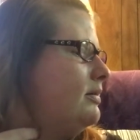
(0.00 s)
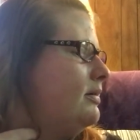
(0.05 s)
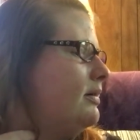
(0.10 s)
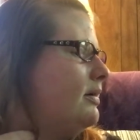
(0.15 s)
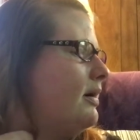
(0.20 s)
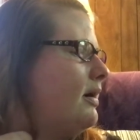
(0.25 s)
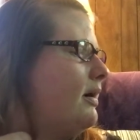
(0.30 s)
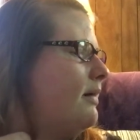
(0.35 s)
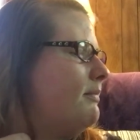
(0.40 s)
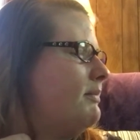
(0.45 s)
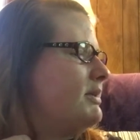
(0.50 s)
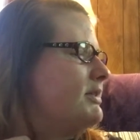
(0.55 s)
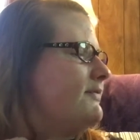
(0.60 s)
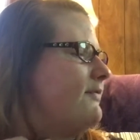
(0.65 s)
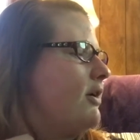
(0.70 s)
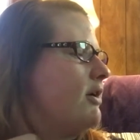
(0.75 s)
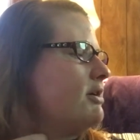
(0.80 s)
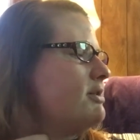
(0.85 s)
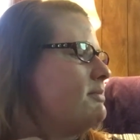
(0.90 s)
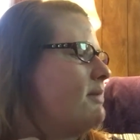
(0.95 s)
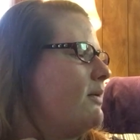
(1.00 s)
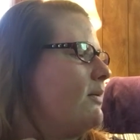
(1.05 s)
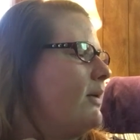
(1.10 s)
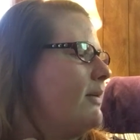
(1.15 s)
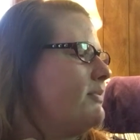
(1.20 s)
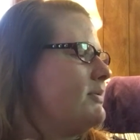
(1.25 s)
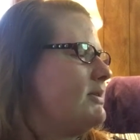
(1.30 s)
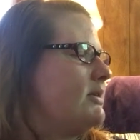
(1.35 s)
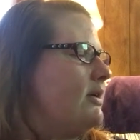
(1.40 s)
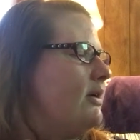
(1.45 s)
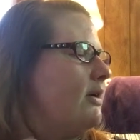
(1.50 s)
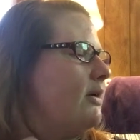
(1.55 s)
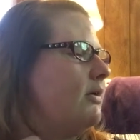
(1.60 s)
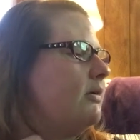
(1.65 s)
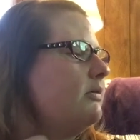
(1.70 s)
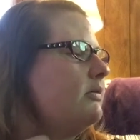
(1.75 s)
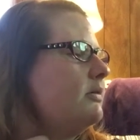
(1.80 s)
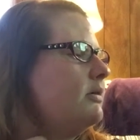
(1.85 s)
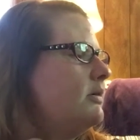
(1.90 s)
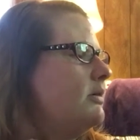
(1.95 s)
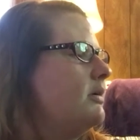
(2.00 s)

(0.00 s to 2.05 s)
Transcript: as far as my whips go,